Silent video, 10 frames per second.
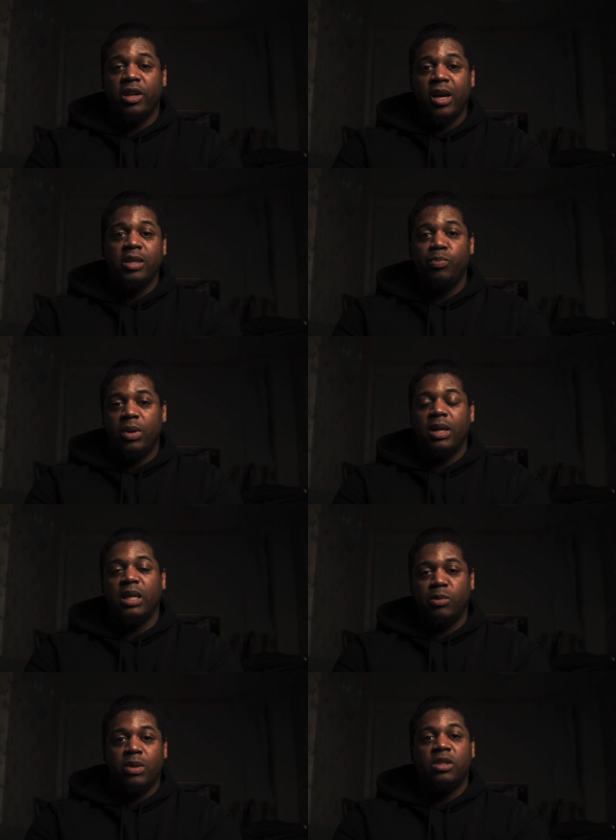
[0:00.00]
a nice, big,
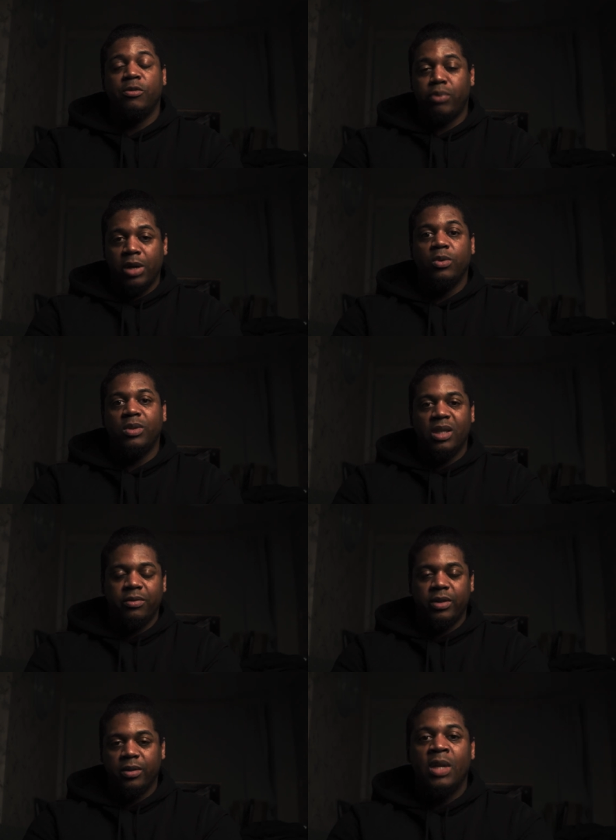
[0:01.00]
expensive, brand new T
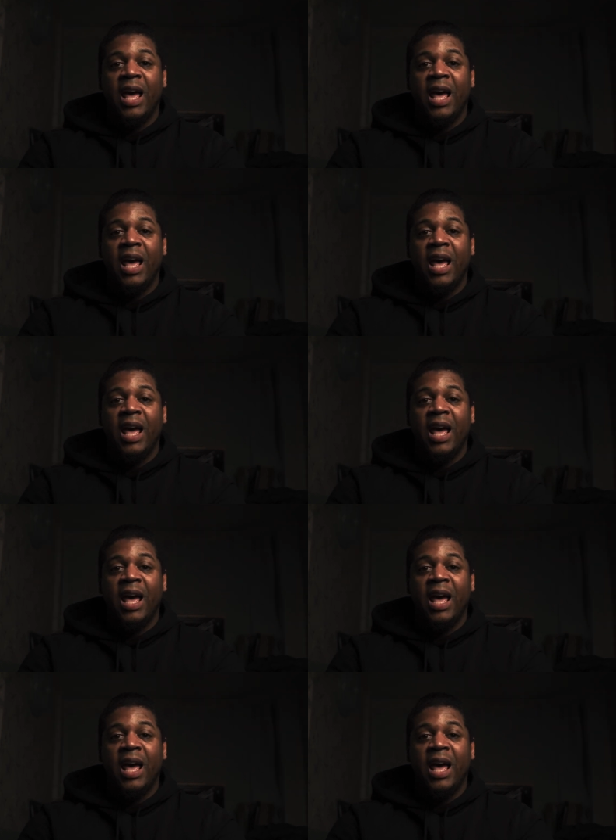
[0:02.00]
V.